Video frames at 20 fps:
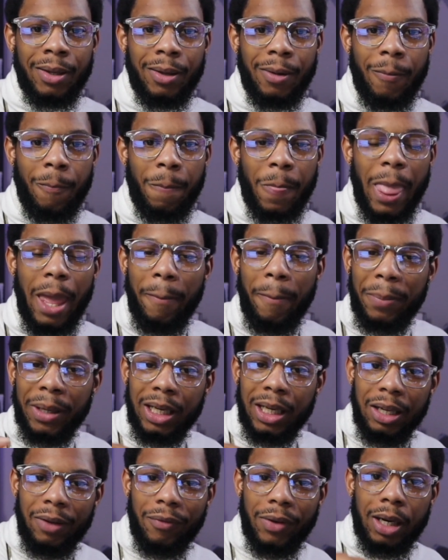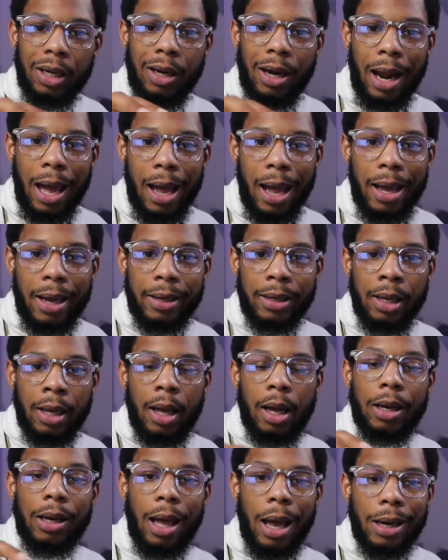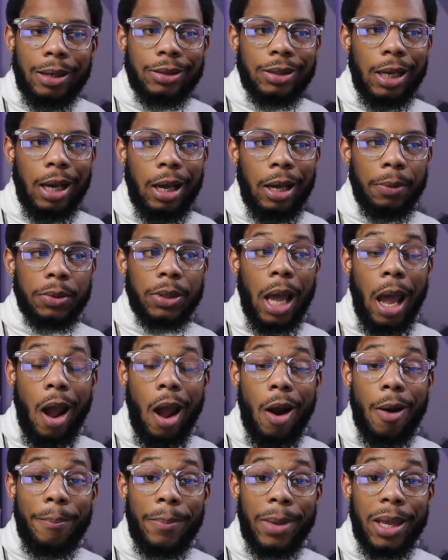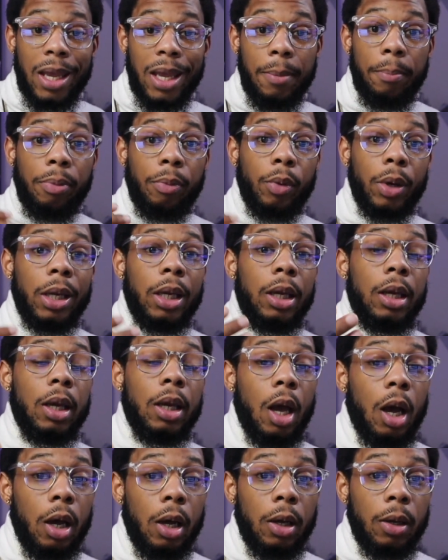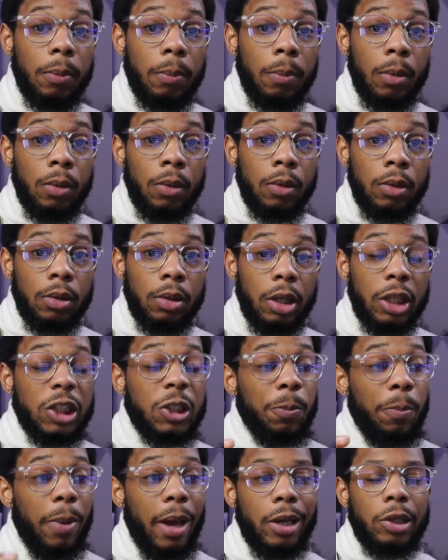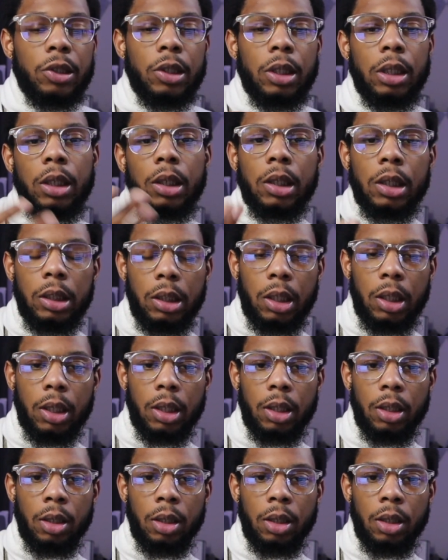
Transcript: And believe it or not, a lot of times our men bring up, especially cooking,